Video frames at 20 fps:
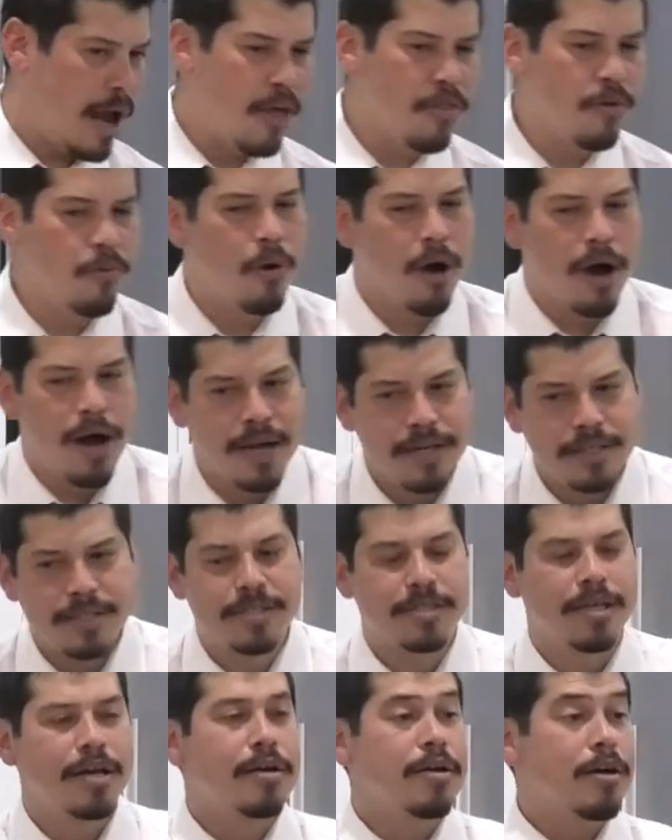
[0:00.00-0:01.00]

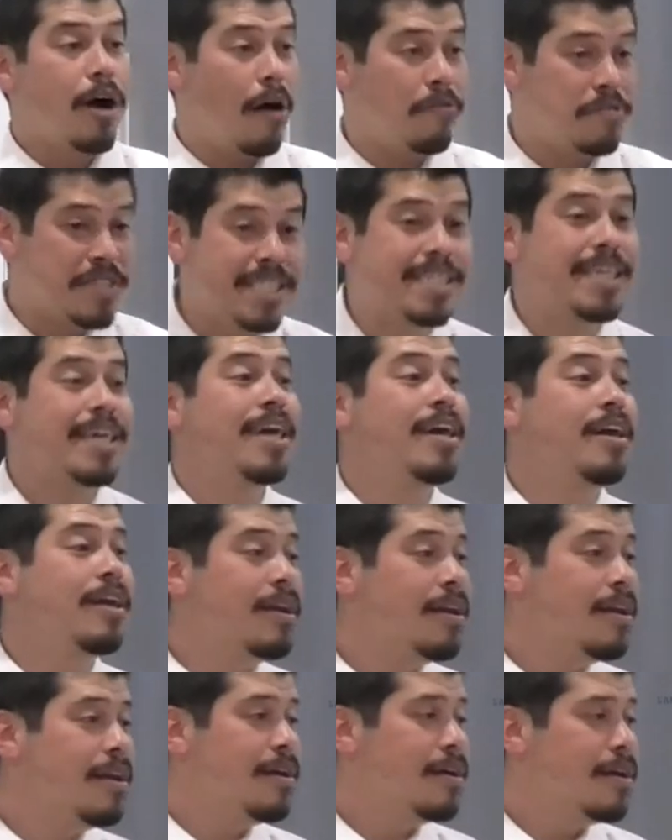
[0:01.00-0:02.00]
Otherwise, I've
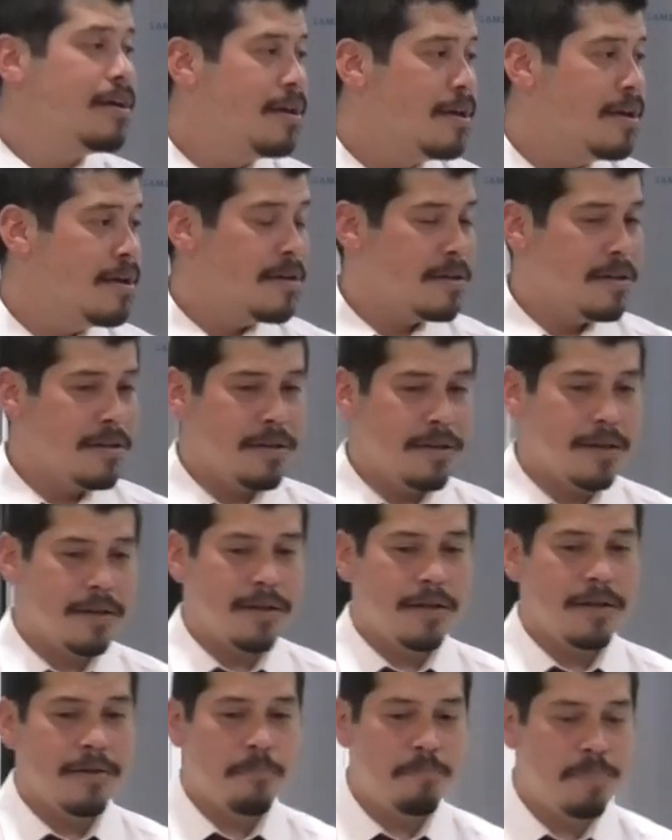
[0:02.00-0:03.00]
seen
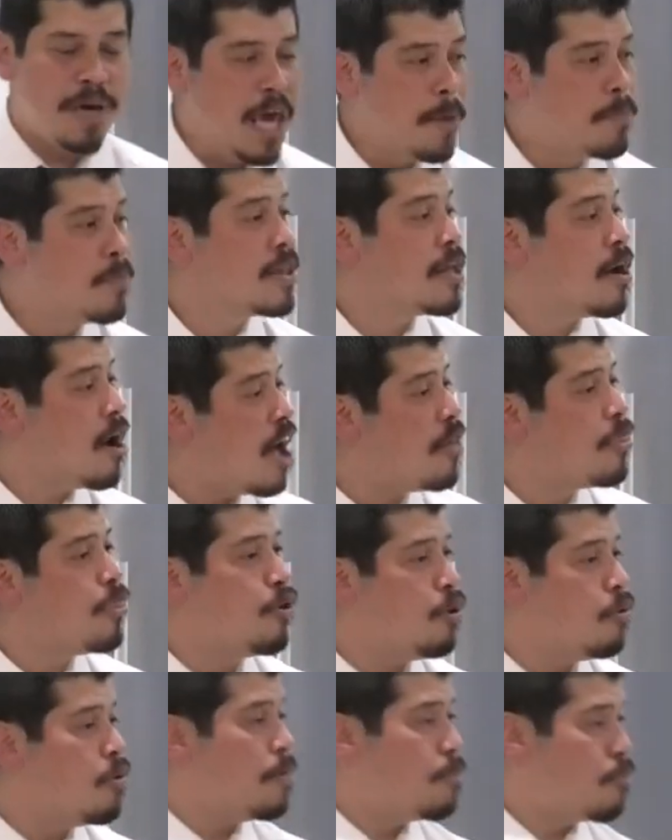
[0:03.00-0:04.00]
people that I
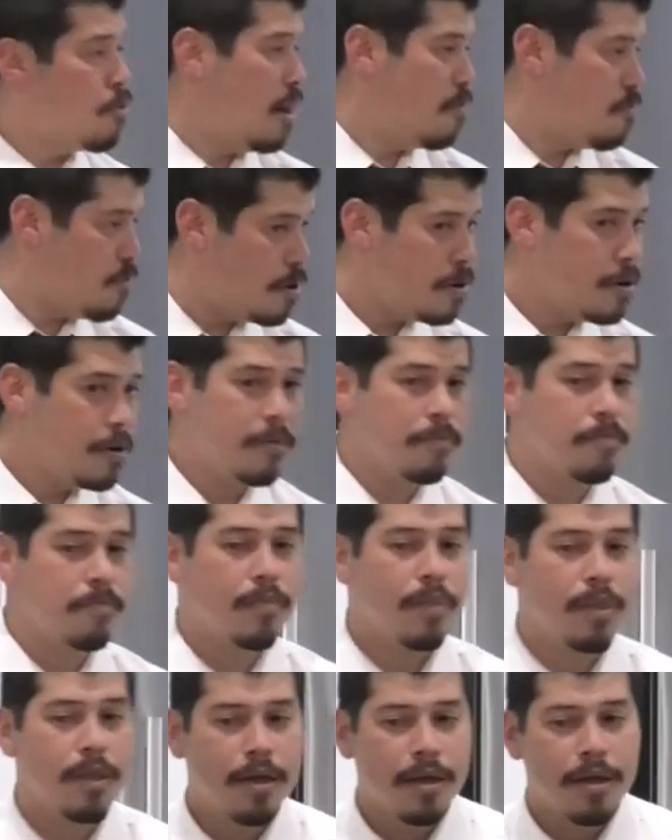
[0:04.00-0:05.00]
thought were brethren
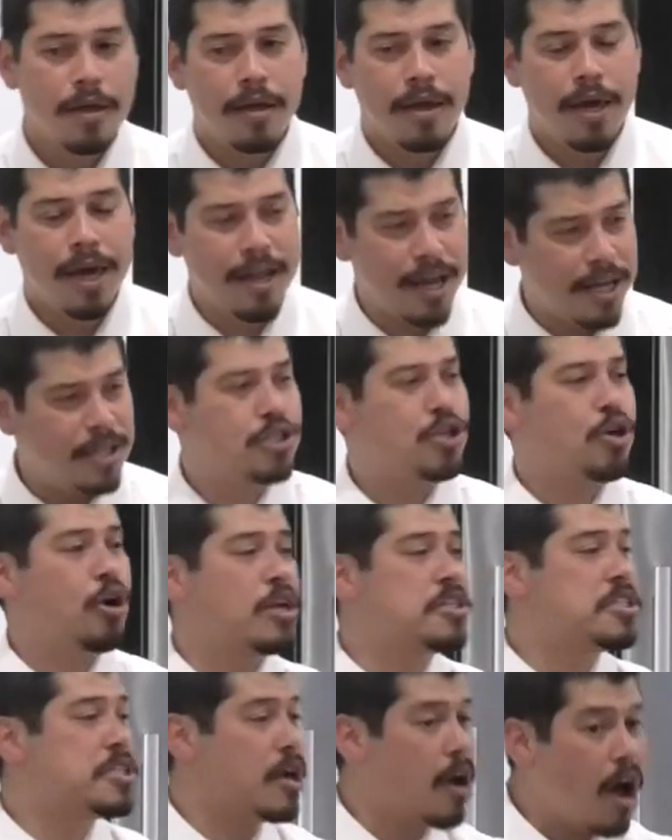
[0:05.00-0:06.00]
in a
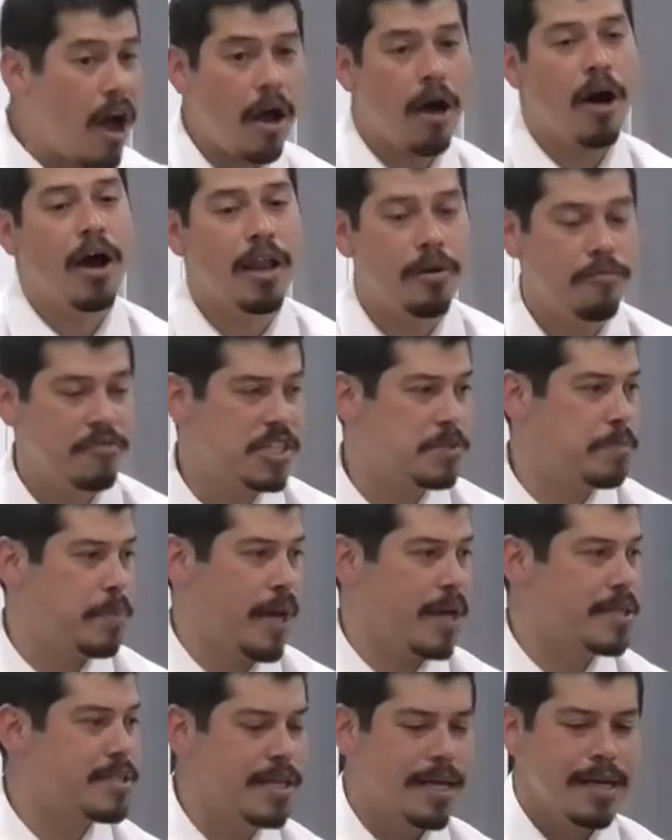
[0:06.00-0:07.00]
church that I highly
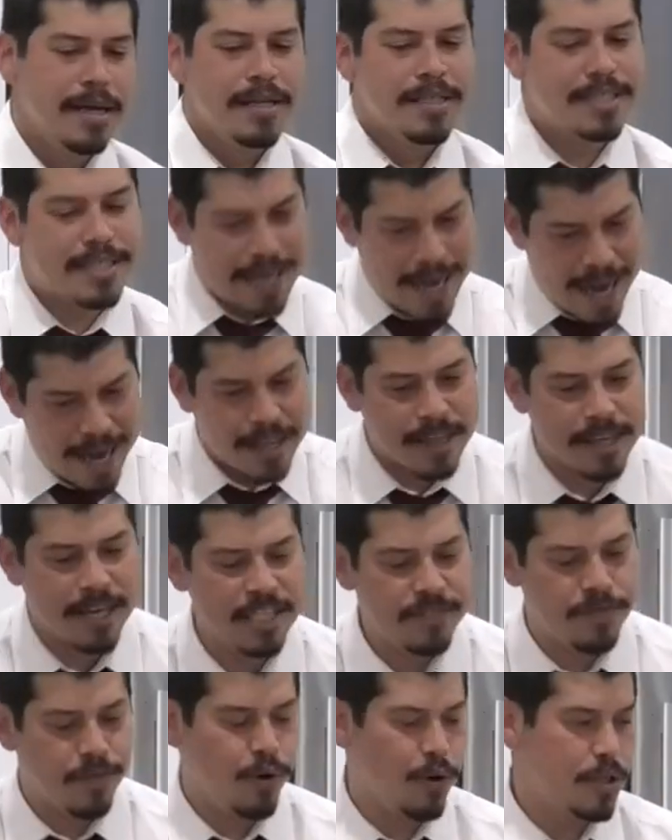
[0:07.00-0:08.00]
respect take
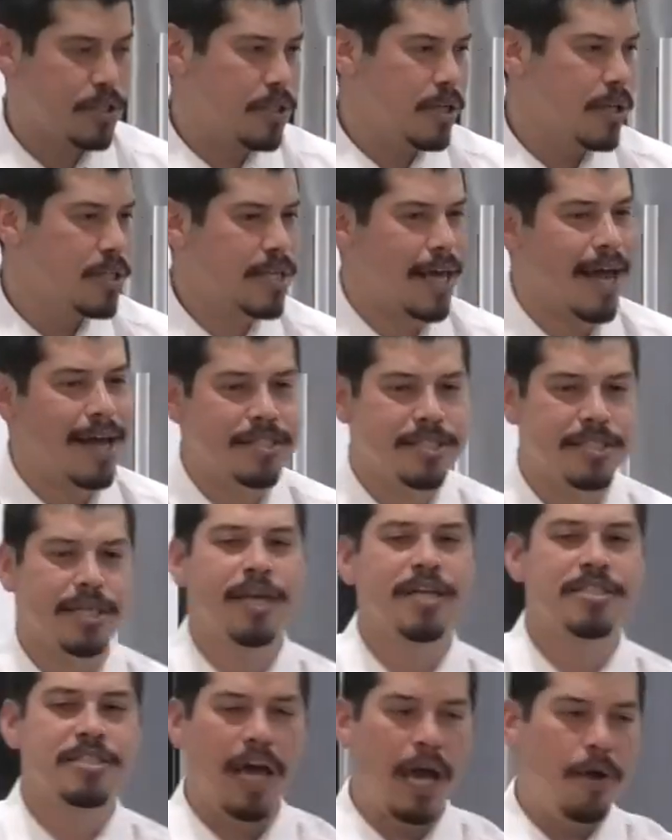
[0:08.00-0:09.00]
these verses and
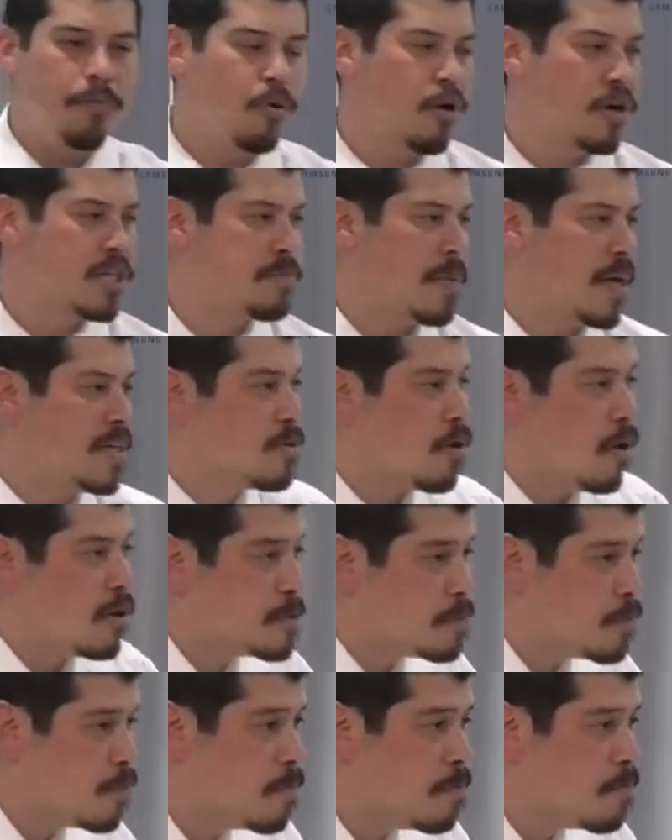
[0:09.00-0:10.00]
teach a works-based
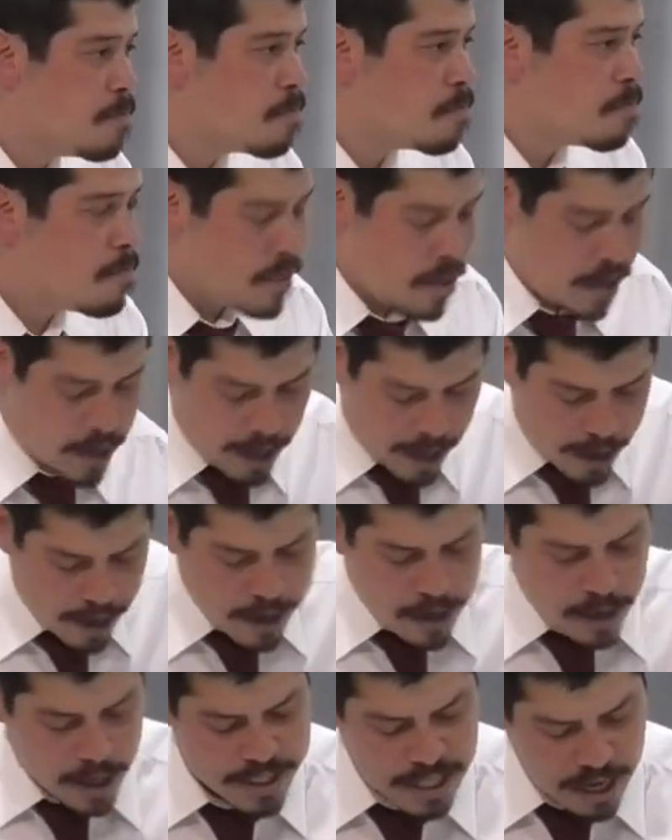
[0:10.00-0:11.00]
gospel. Okay,
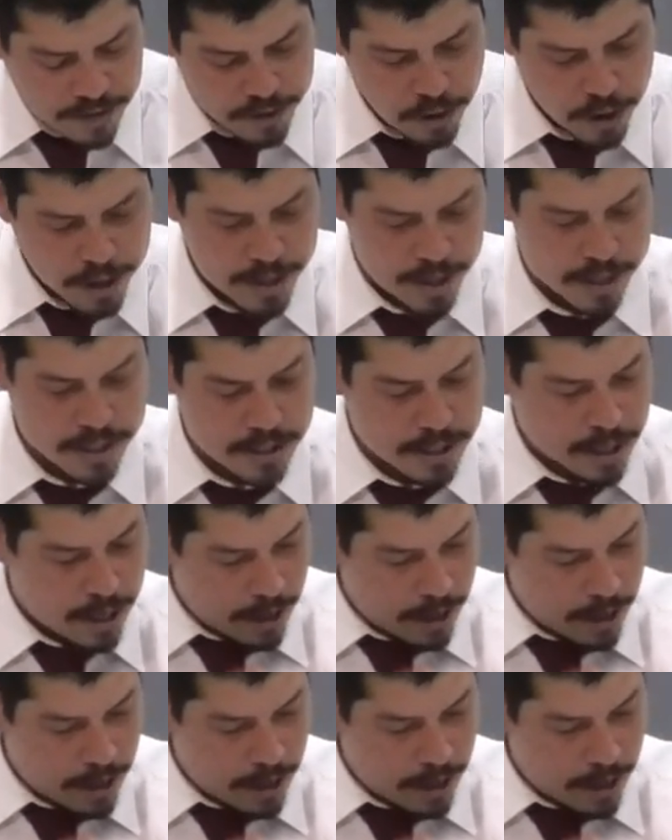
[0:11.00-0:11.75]
let's have a look at this.